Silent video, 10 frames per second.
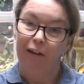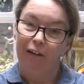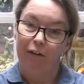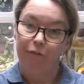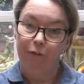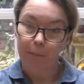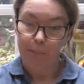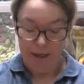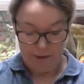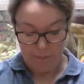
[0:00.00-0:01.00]
the fun
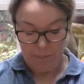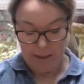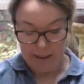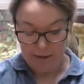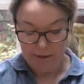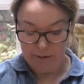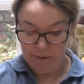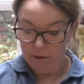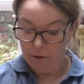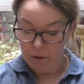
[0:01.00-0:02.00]
bit
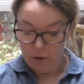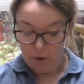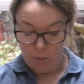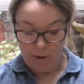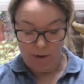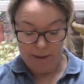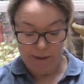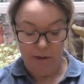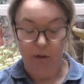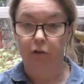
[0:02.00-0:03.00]
begins, where I
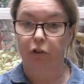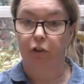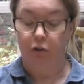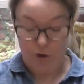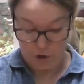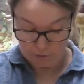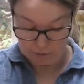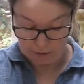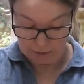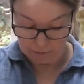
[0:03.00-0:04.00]
start
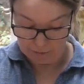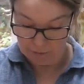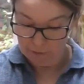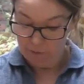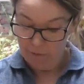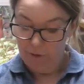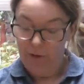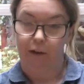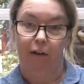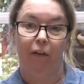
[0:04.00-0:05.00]
juicing
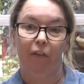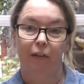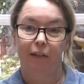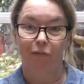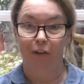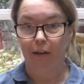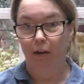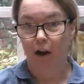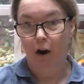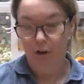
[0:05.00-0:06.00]
the Seville
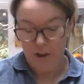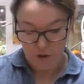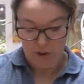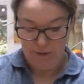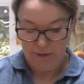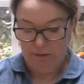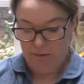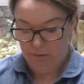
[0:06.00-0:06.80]
oranges.